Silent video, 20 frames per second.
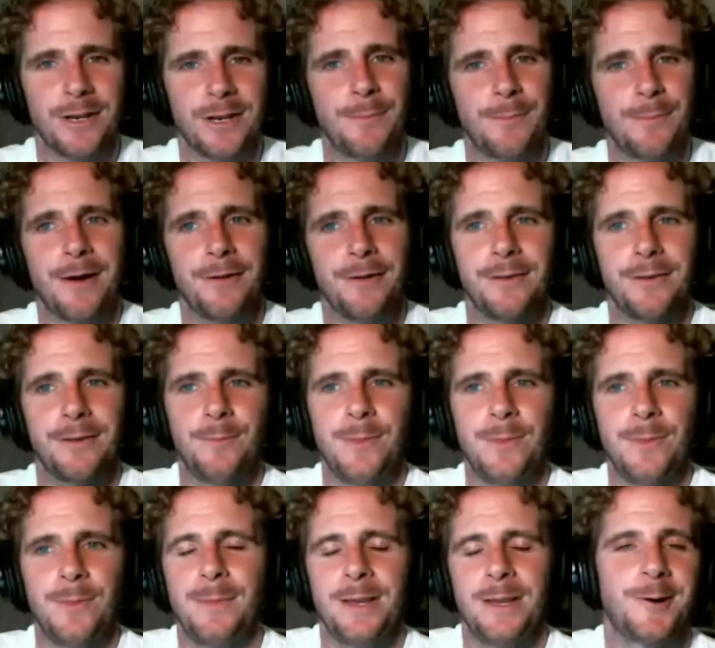about
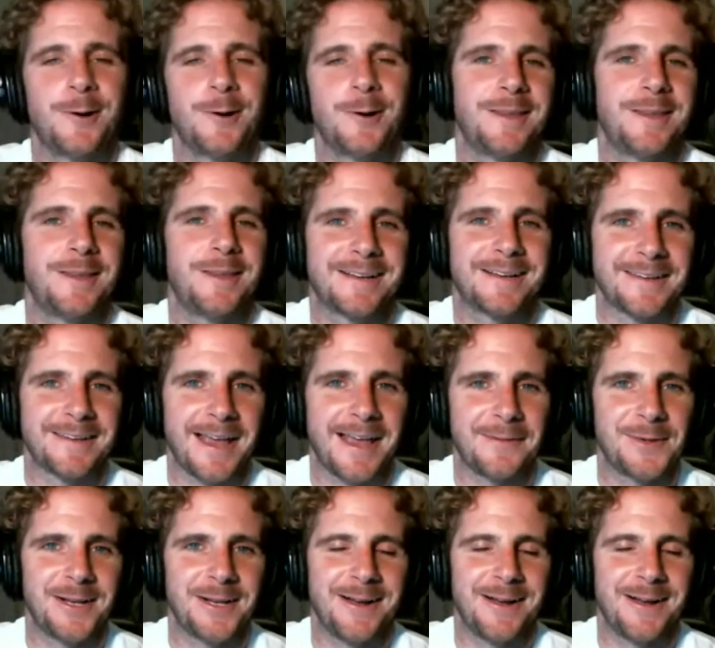maybe your, the
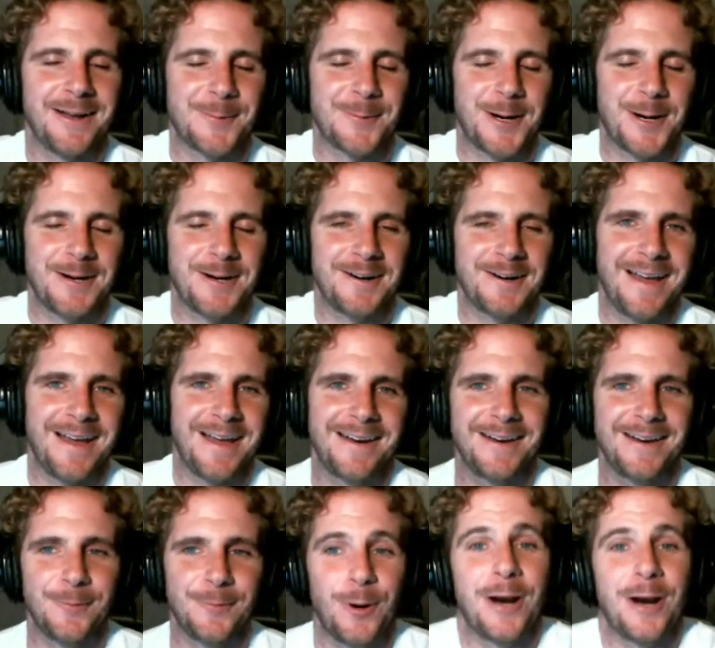excitement on where you're
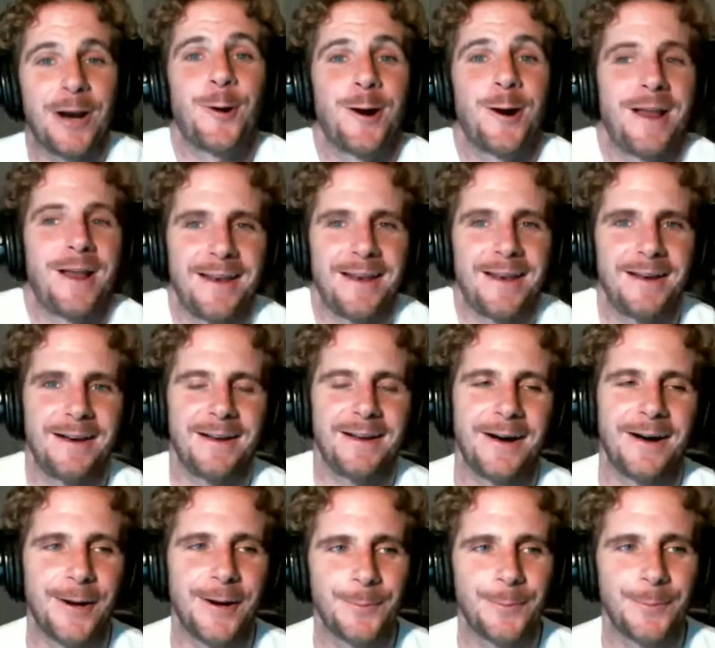headed, where we're headed,
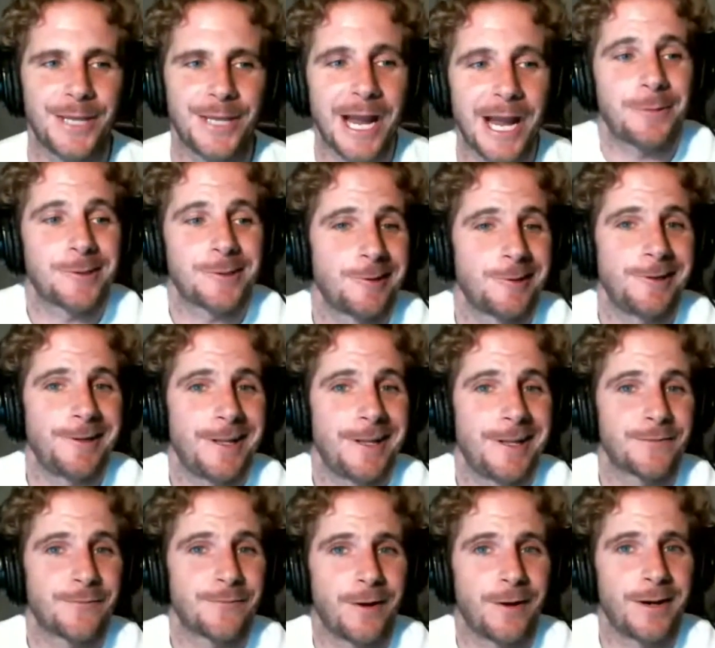um, the opportunity that's
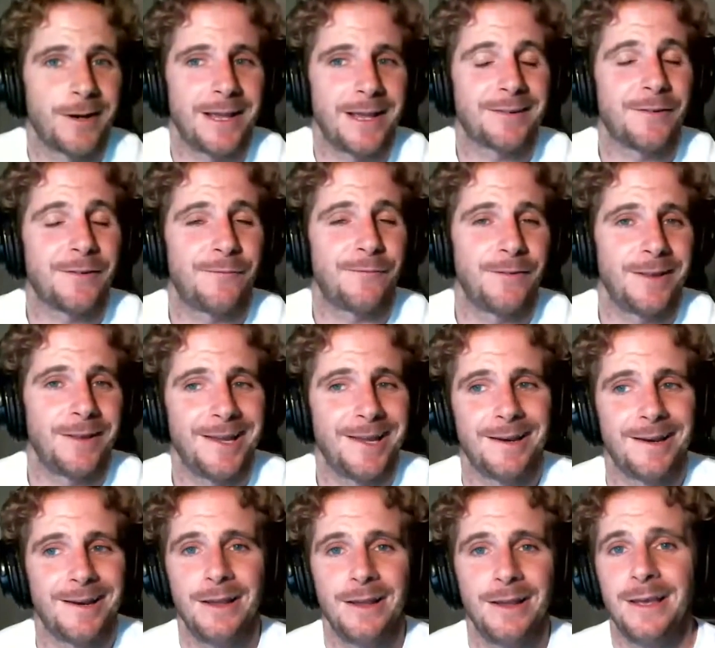in front of you as an
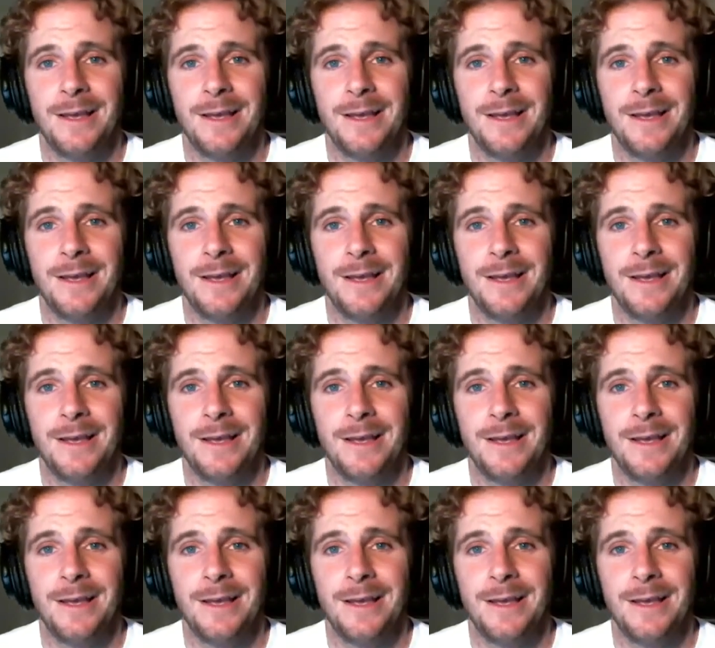affiliate.